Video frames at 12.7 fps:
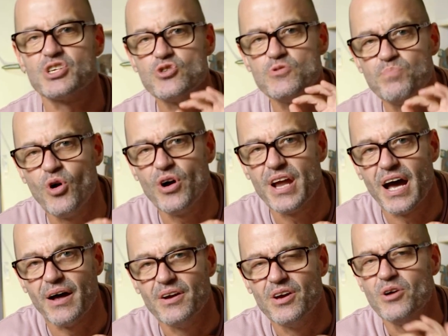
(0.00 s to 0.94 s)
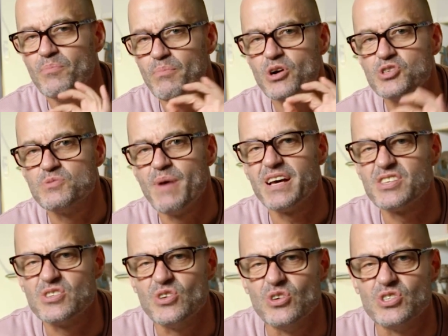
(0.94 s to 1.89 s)
should point out, most
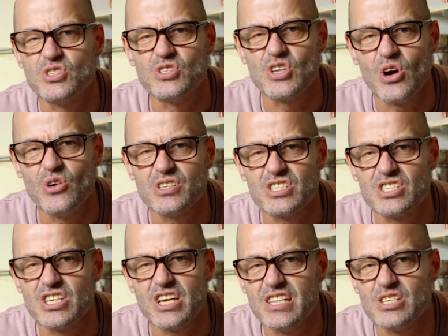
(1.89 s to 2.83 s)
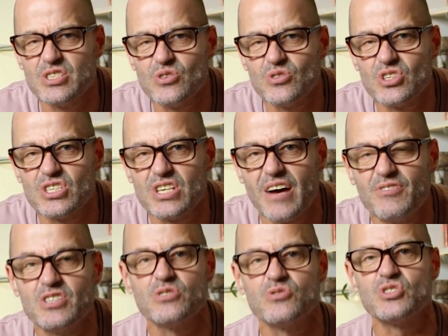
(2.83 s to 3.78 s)
maths nerds don't see this sort of stuff
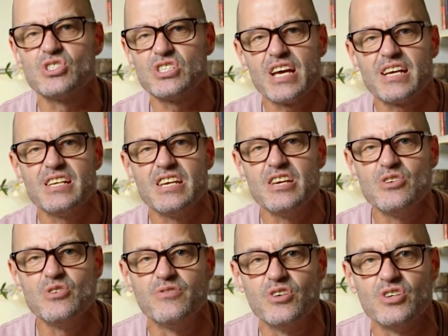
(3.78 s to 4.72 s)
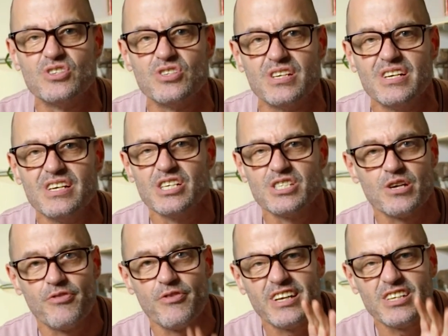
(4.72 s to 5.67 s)
until second year university.
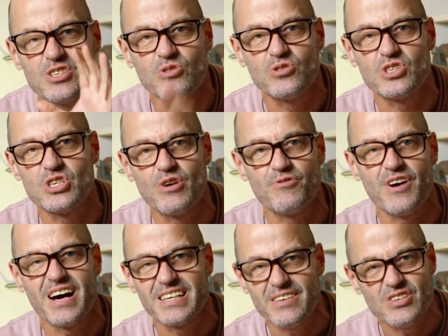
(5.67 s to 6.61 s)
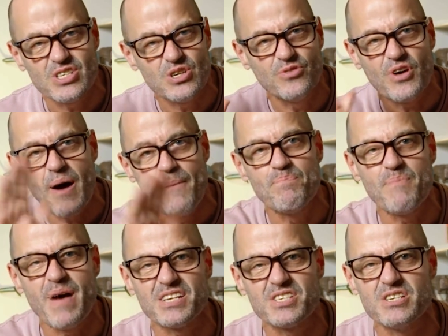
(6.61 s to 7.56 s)
So if you've understood it so far, give yourself a
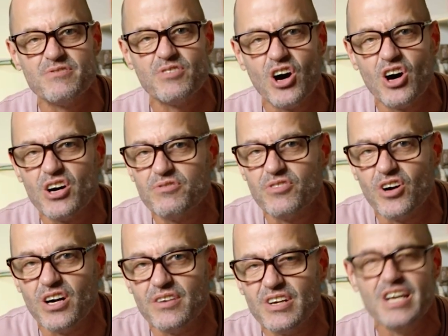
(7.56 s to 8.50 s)
massive high five.